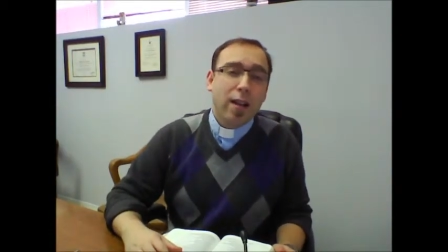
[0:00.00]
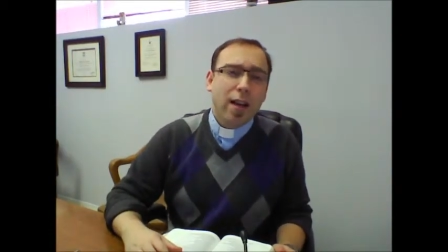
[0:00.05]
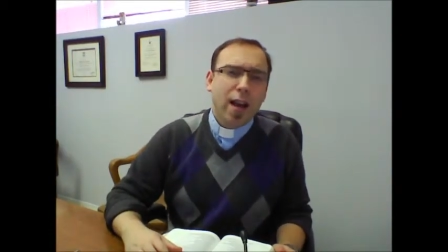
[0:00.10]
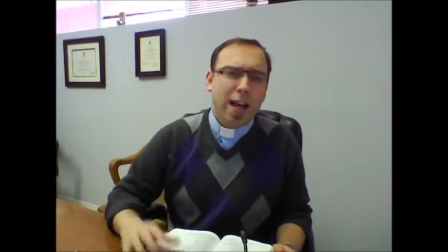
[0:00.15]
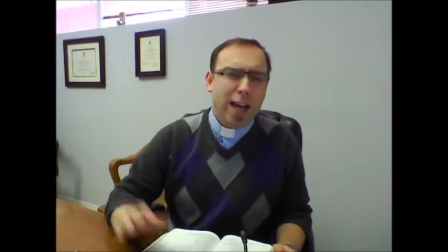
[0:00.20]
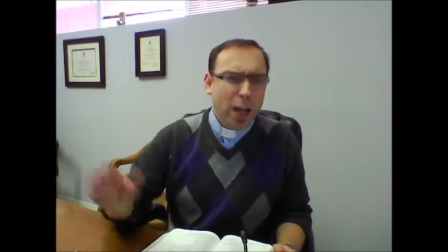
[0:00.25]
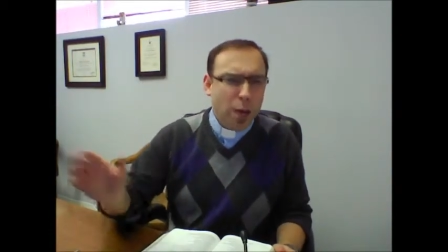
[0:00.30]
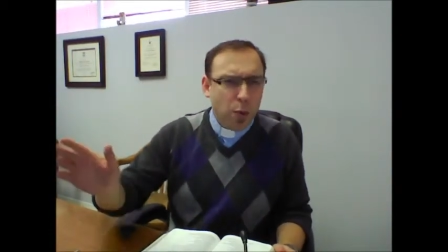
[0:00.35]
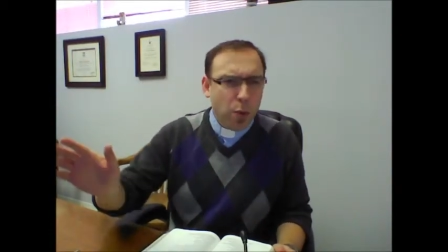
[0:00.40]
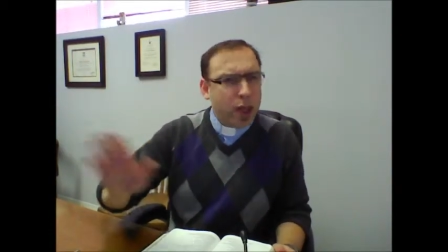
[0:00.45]

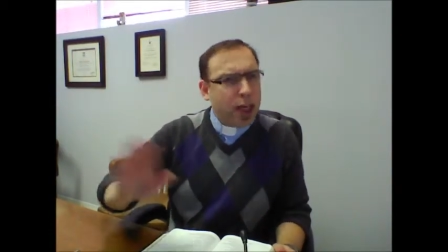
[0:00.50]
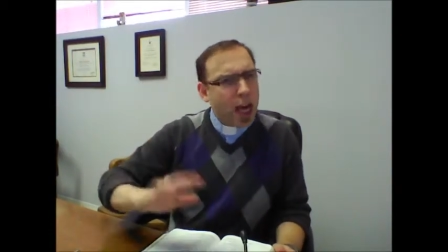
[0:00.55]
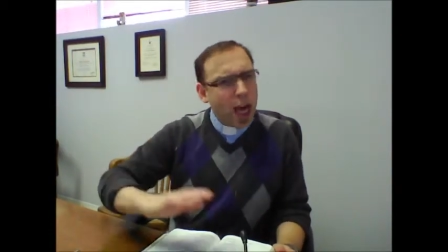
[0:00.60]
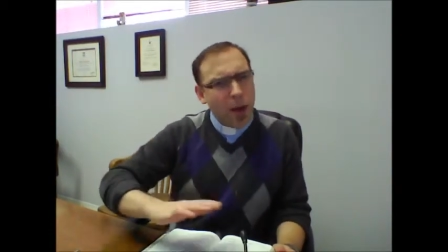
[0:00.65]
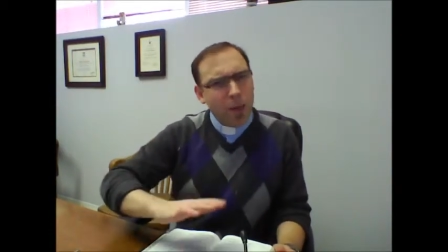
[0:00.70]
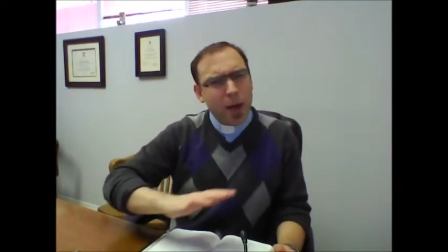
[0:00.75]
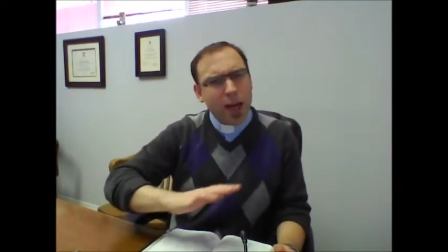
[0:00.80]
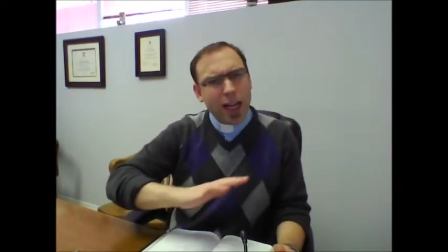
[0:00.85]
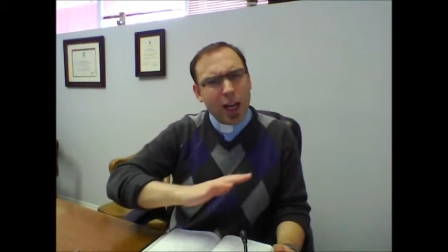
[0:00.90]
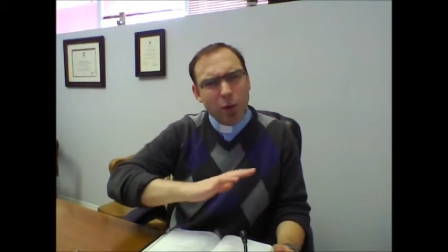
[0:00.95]
and he will
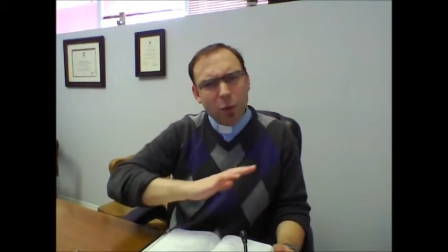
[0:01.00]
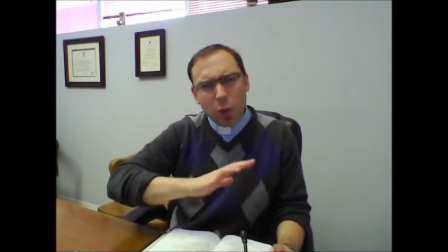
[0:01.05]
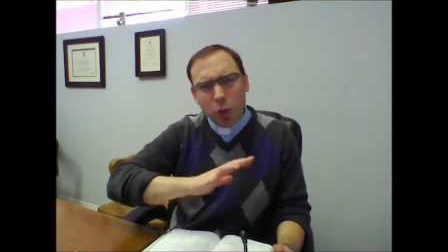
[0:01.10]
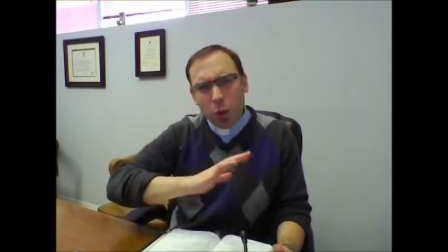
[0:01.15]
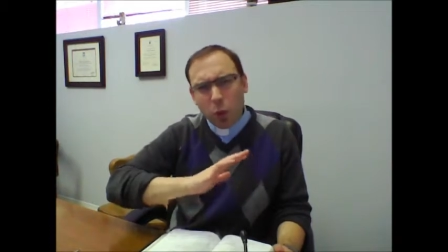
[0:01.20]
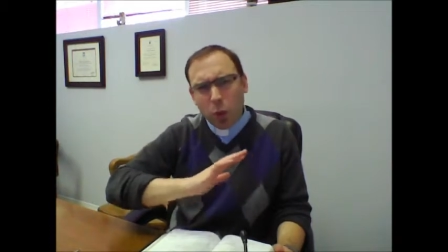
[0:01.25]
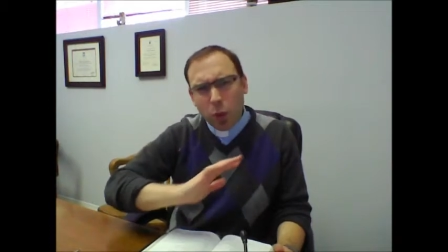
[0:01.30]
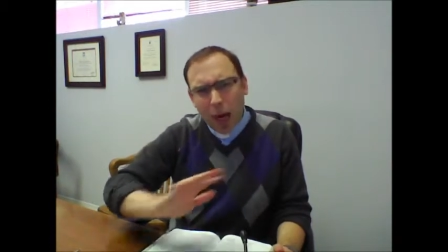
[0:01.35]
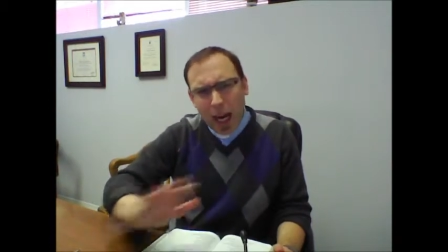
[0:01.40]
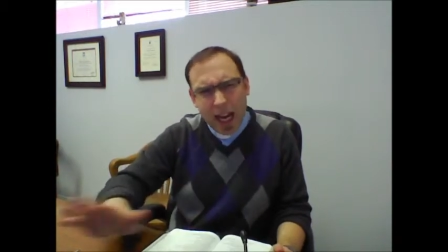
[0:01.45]
come and he will
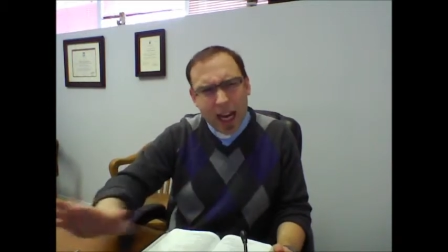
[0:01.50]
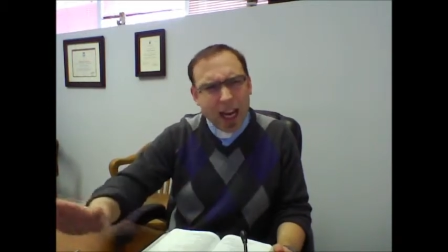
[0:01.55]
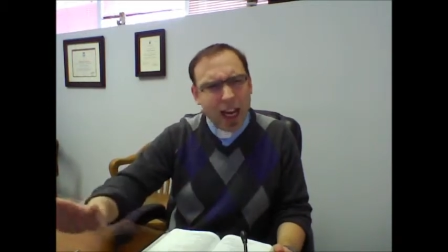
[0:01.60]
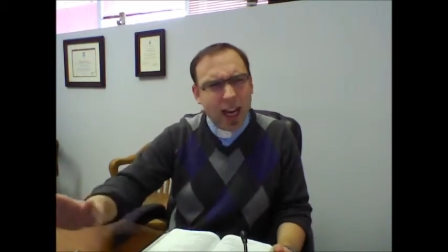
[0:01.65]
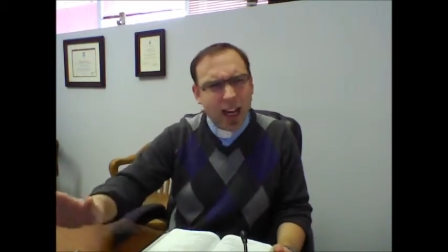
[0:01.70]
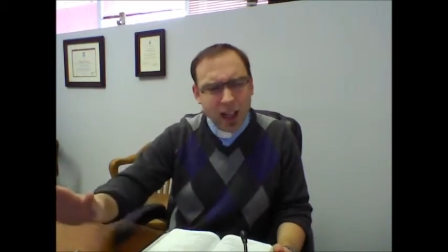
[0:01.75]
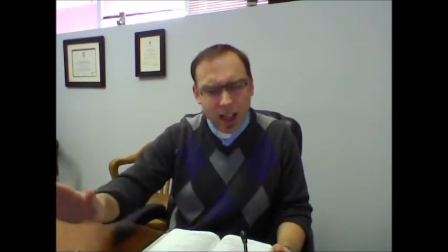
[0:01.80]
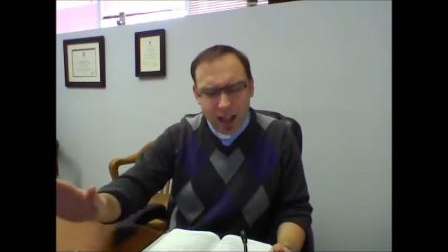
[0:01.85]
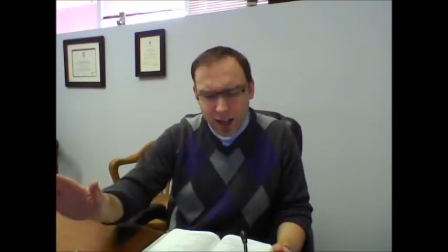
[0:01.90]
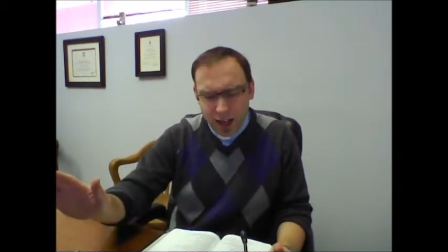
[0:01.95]

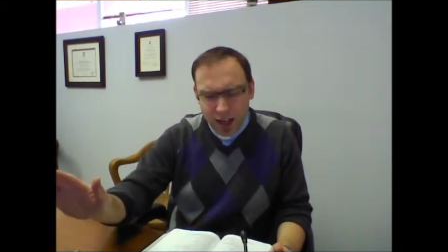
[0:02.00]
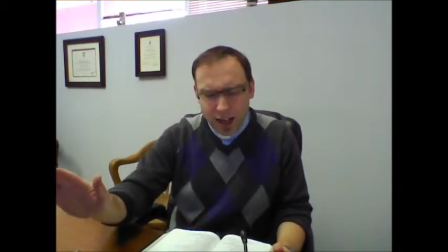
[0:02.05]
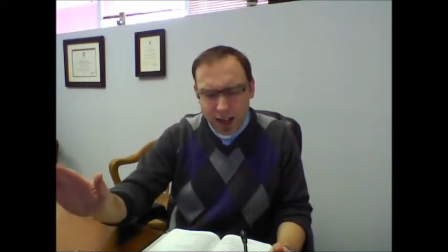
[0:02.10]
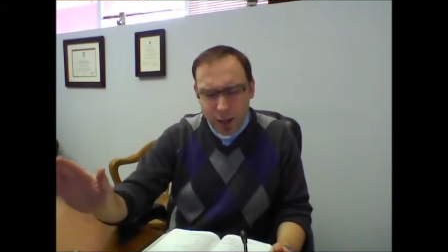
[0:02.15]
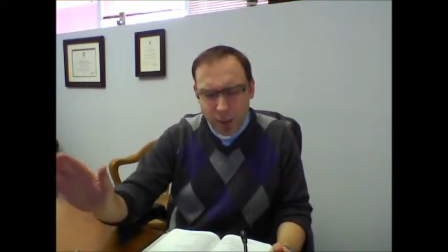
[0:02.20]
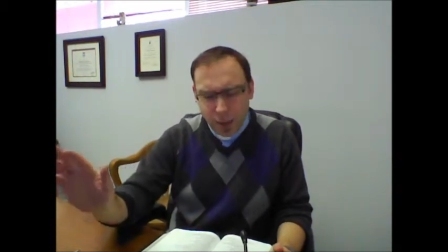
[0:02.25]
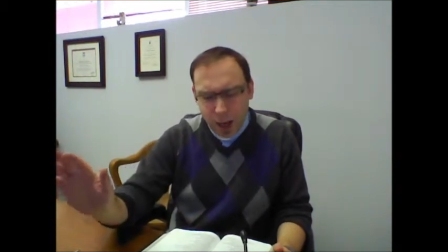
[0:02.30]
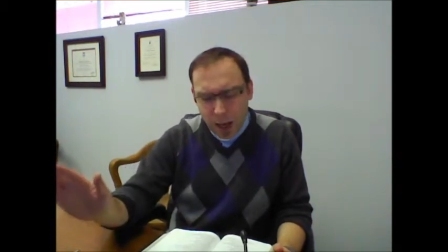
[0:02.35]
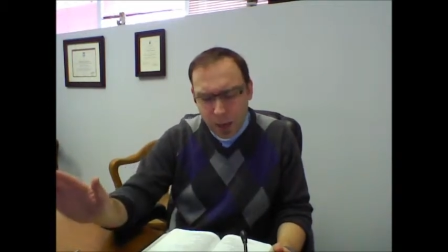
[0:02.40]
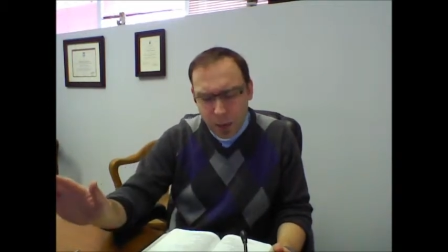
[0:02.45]
reign
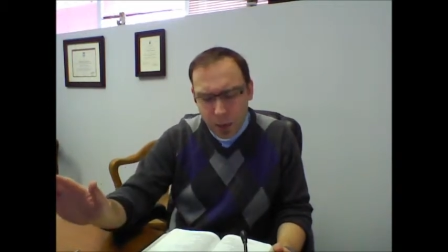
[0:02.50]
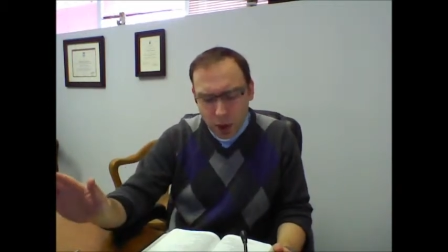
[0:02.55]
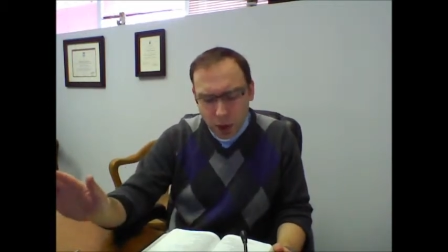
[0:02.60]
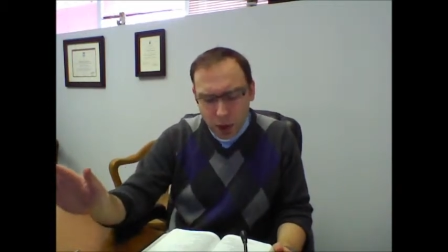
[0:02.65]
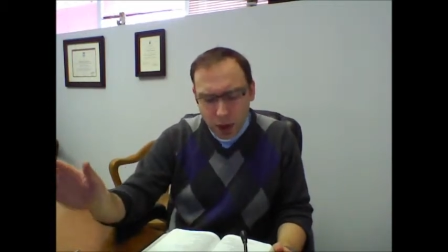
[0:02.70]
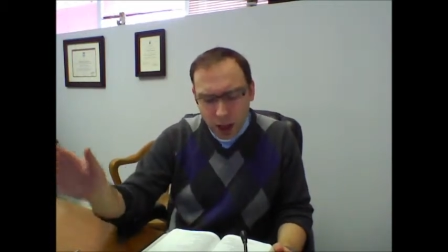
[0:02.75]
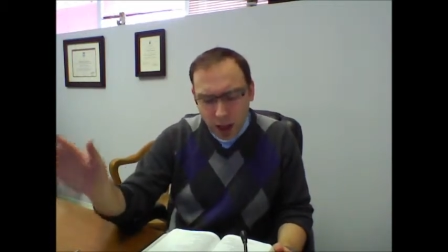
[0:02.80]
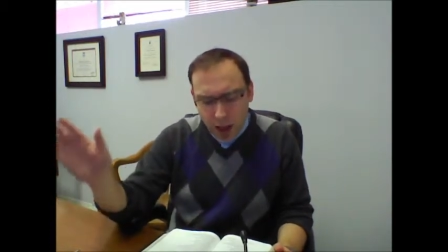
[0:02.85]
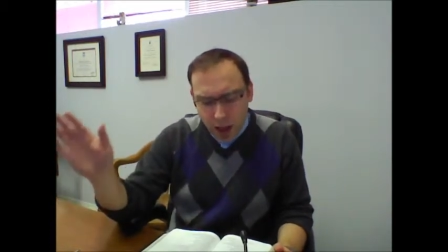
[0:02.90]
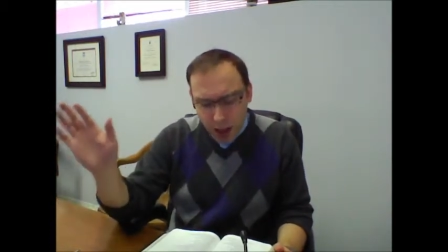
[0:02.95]
the people,